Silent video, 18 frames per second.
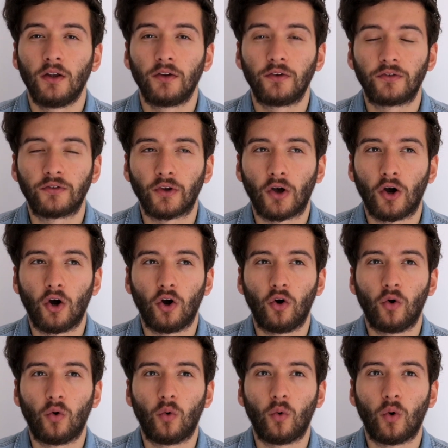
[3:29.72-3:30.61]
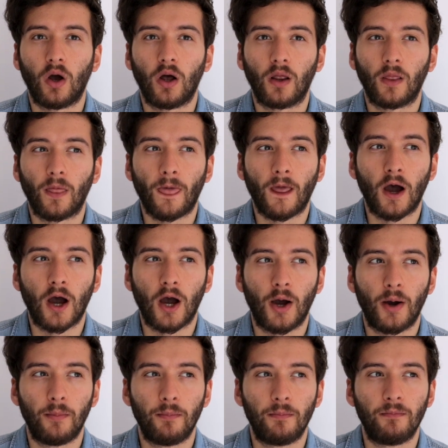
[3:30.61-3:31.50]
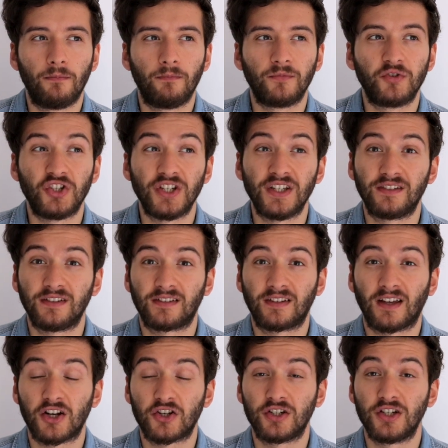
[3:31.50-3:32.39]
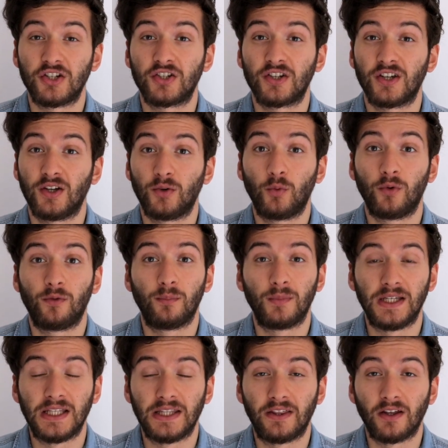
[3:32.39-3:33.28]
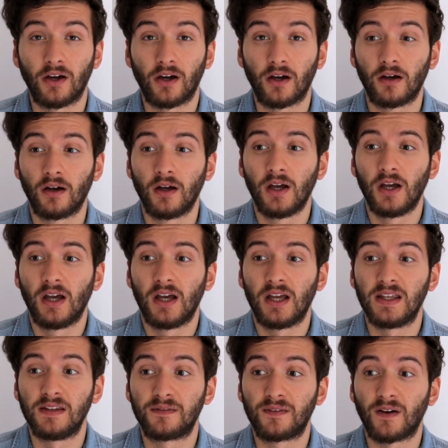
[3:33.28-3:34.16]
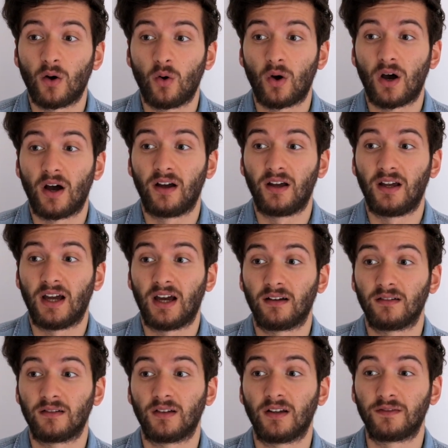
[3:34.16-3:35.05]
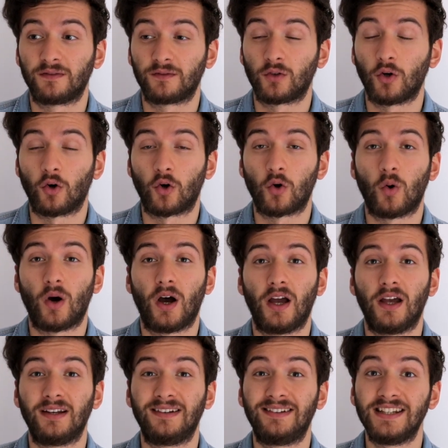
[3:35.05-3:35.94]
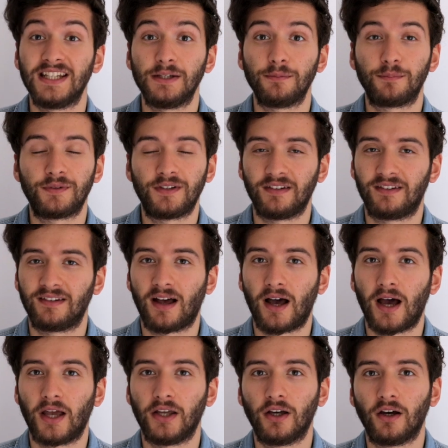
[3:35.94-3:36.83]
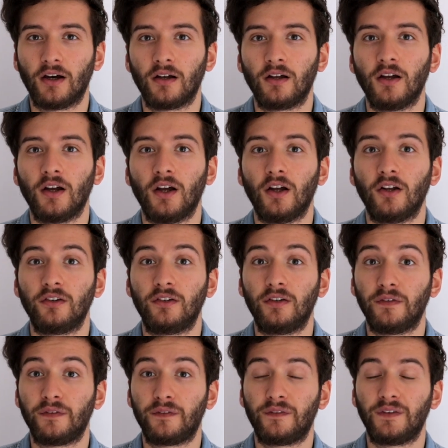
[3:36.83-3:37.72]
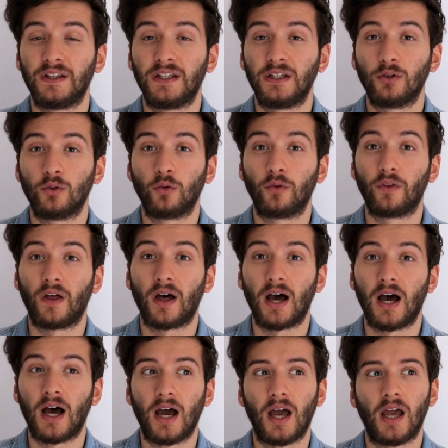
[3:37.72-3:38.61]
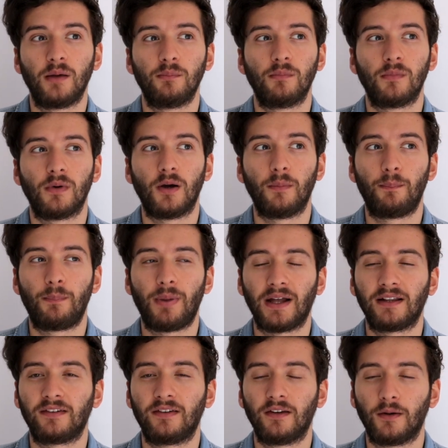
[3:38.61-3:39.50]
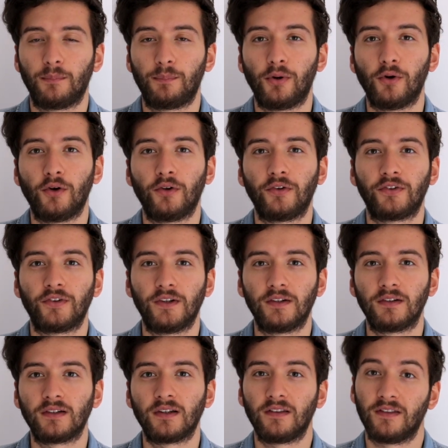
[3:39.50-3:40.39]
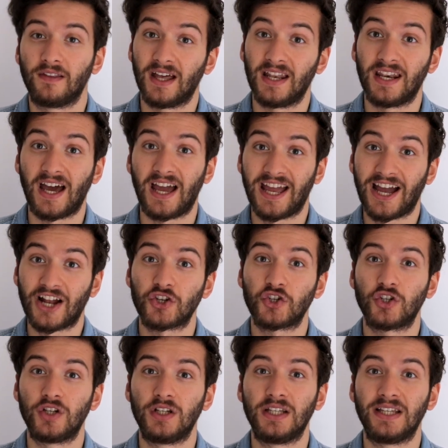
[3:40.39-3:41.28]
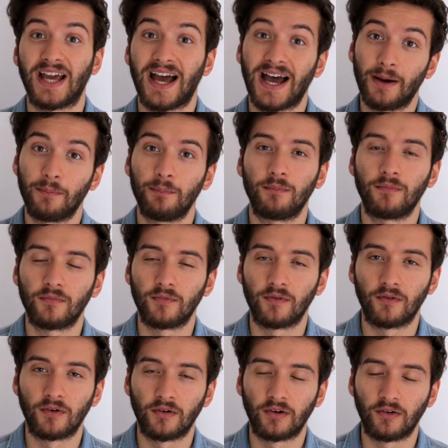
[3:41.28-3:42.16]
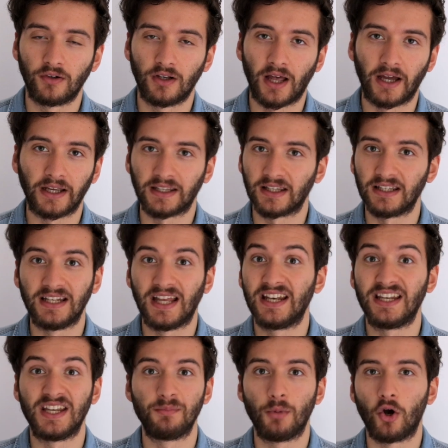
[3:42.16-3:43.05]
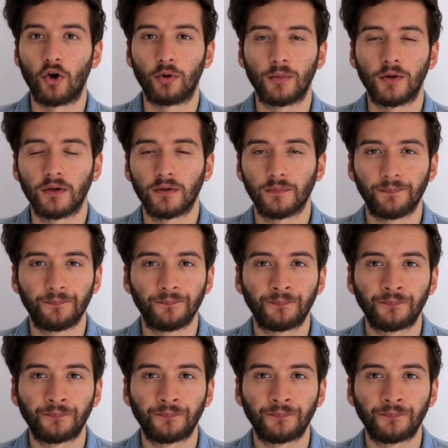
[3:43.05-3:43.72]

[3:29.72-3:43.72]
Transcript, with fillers: So um, Jesus actually shared with me that he felt I have got quite a deep desire to feel that I'm a better person than I actually am, like in any moment.